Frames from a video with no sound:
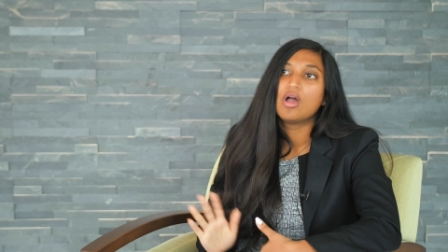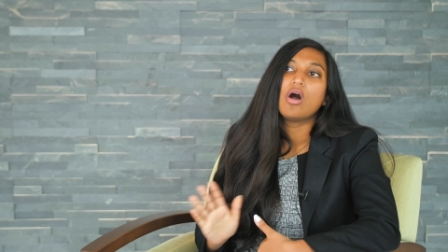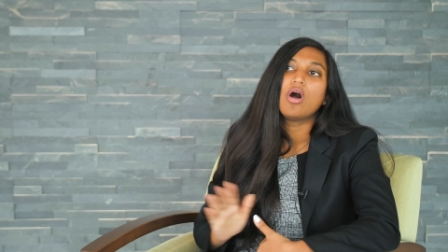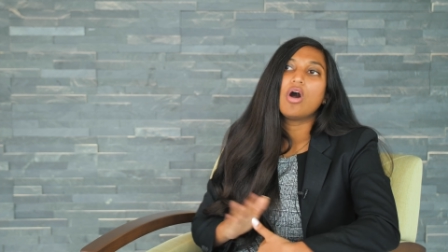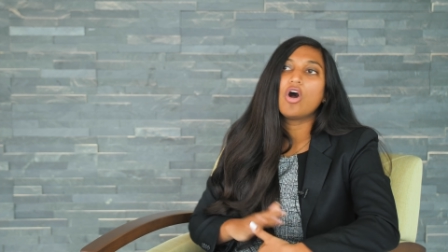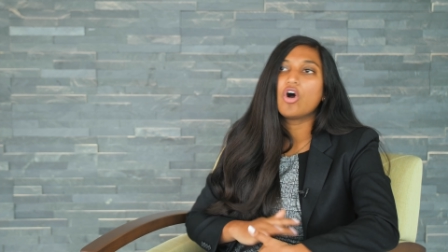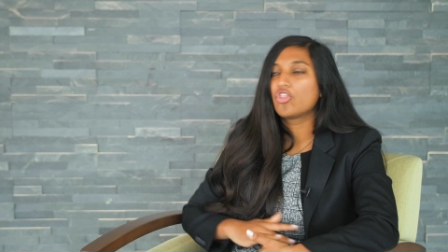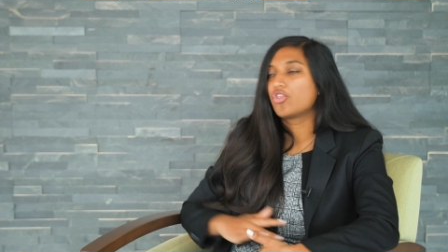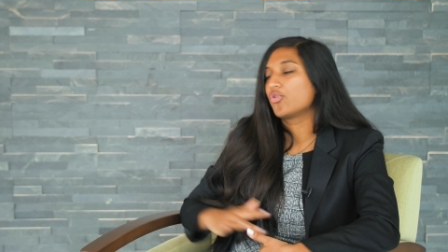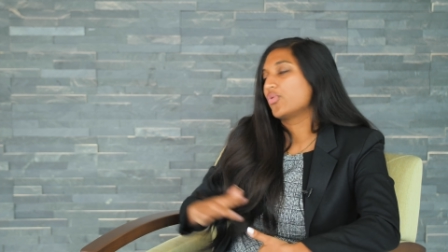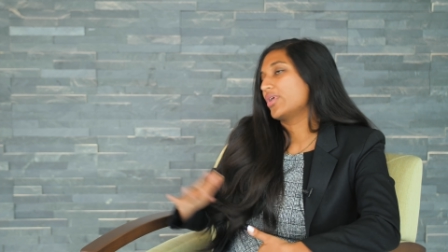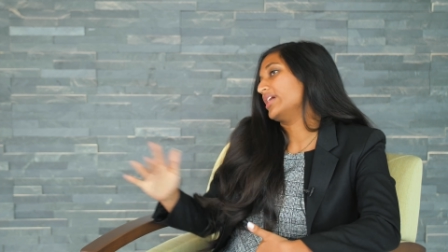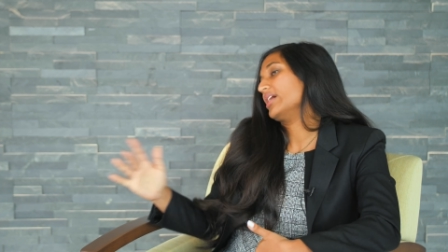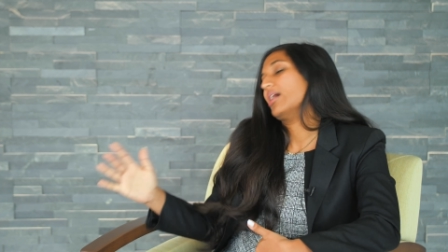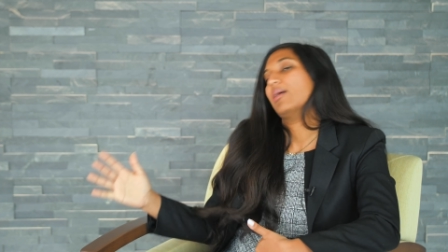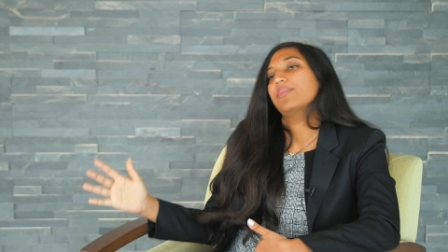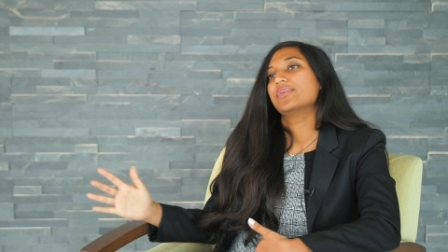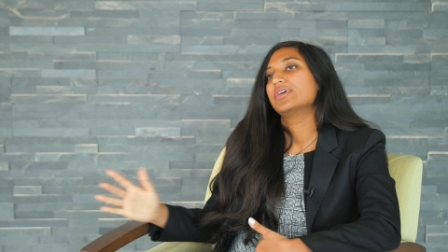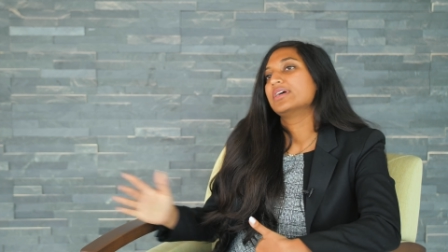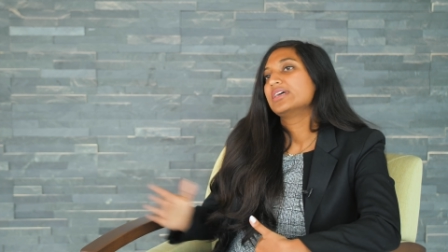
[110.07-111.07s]
all the way
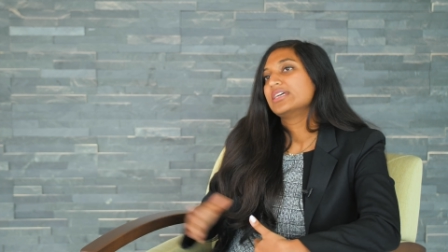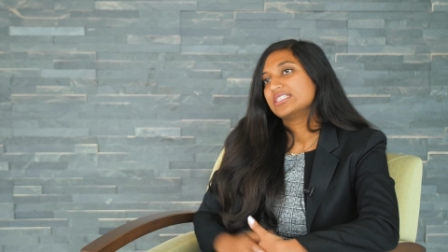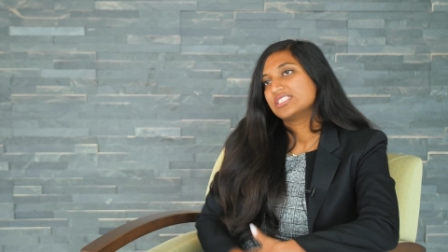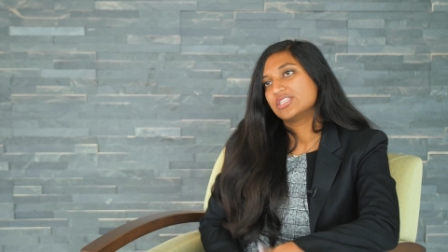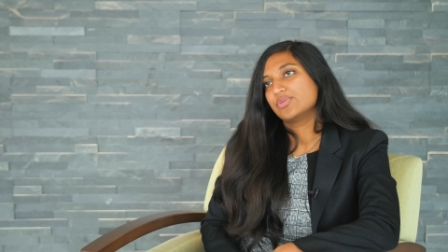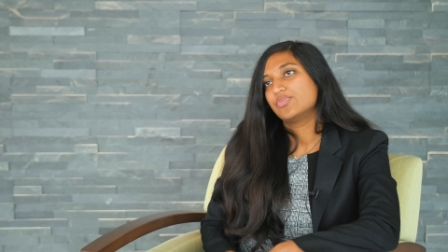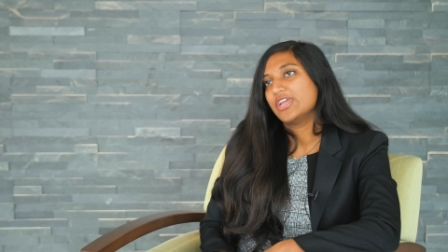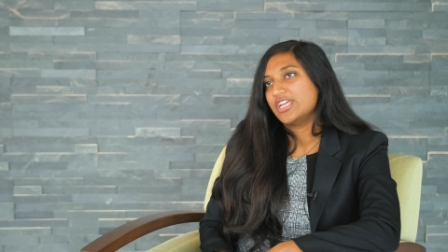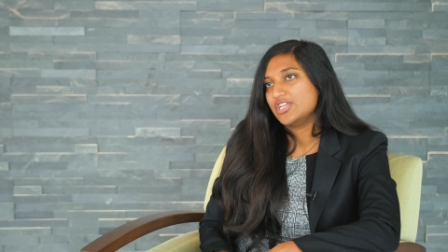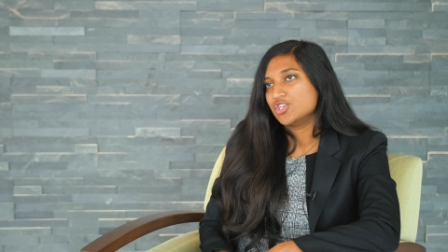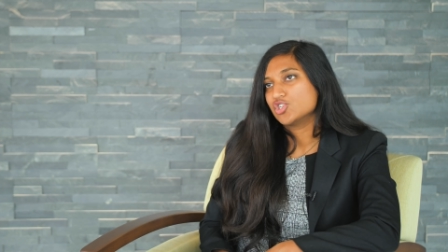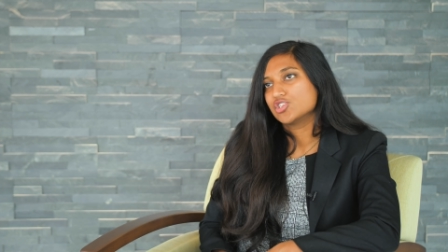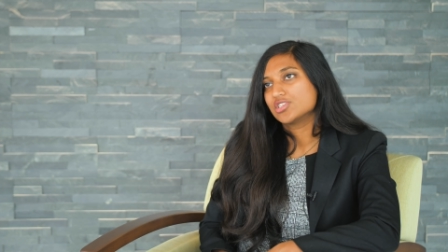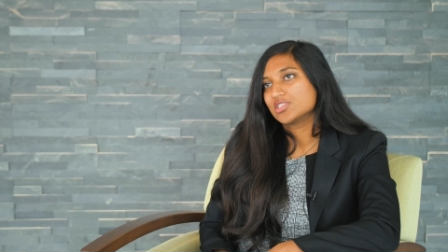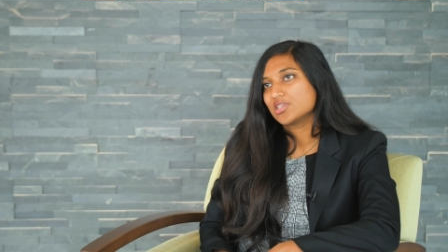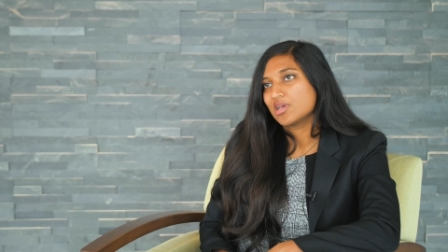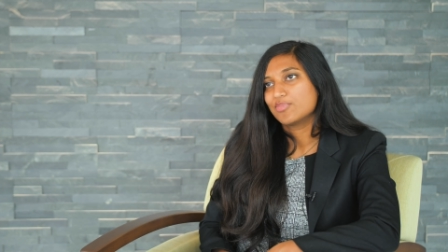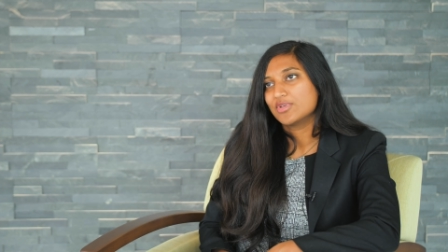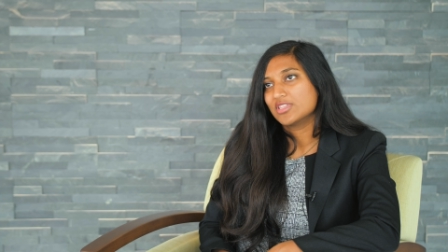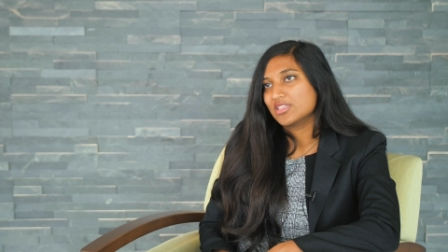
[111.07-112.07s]
up to patients
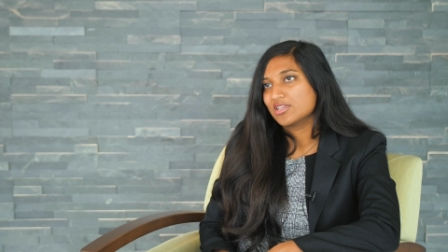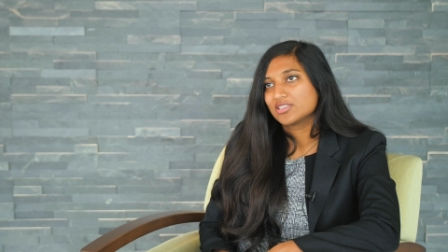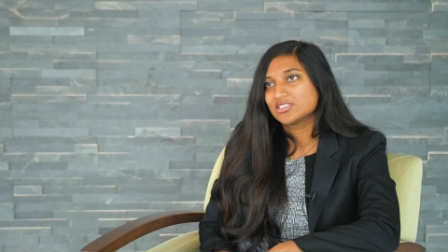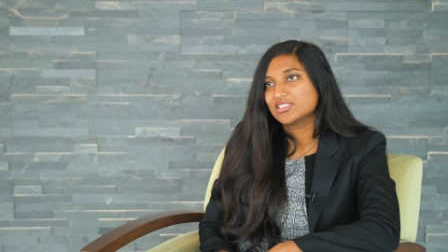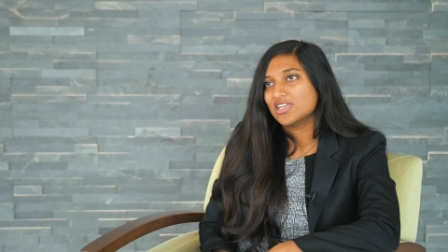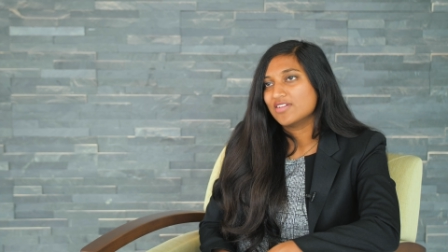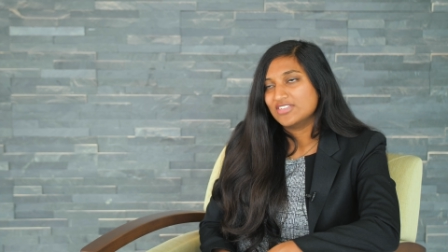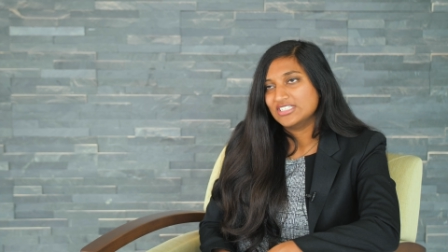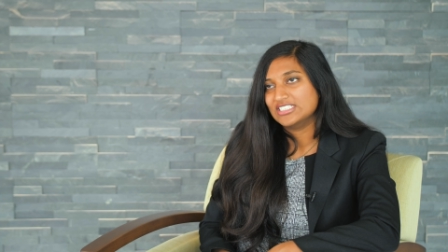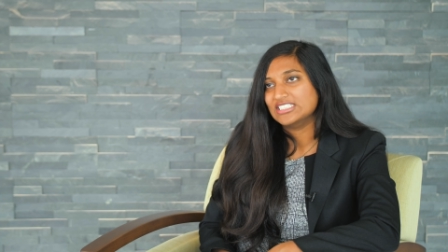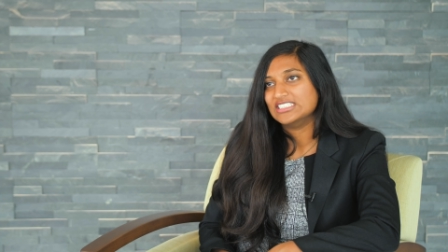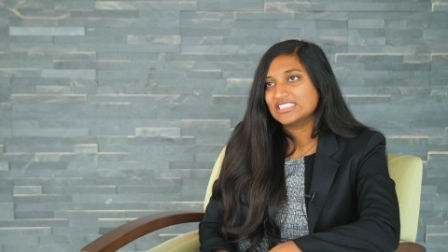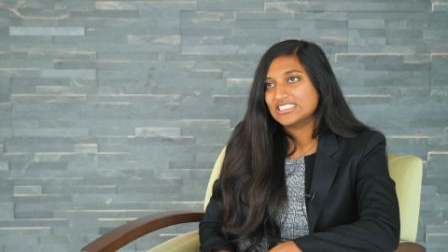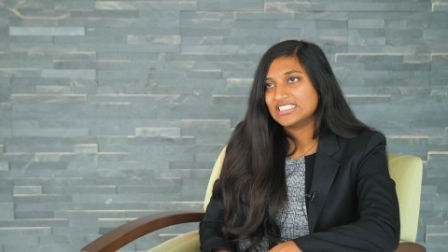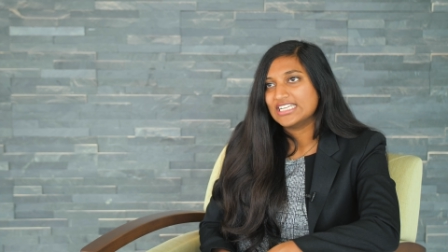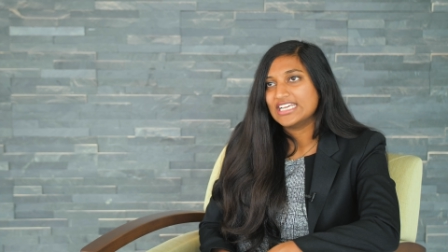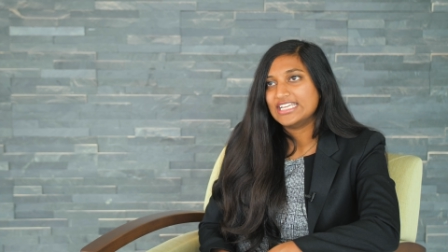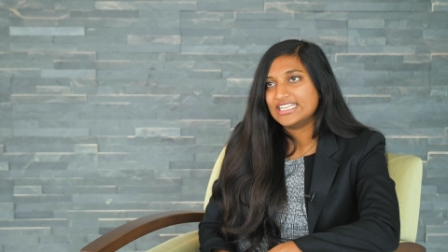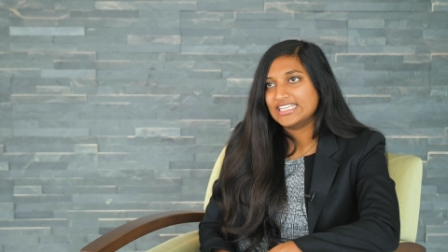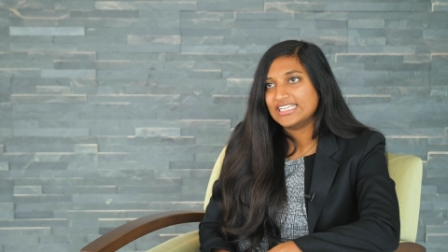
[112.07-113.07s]
up in their 70s and
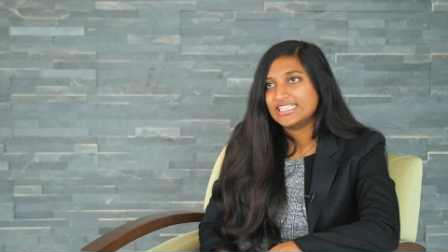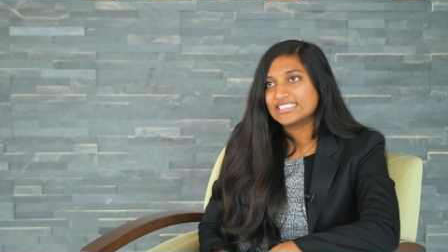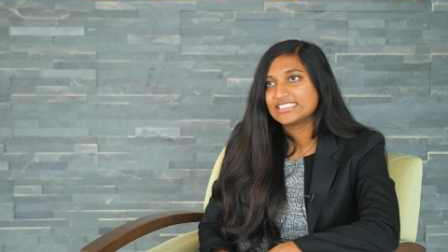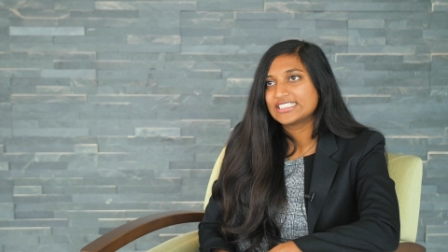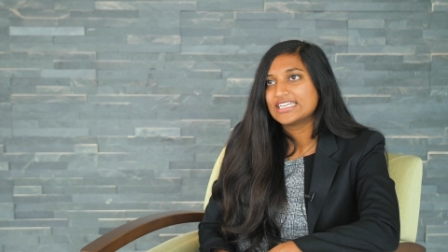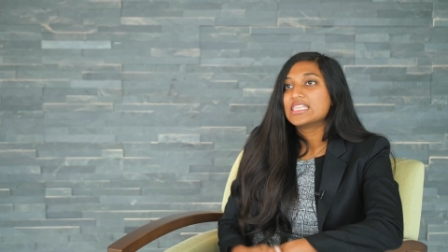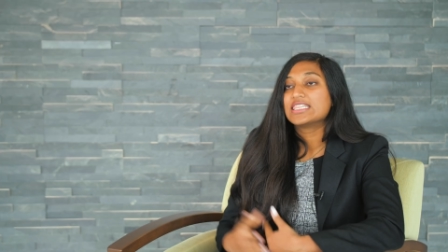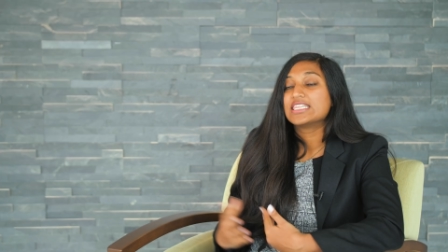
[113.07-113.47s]
80s.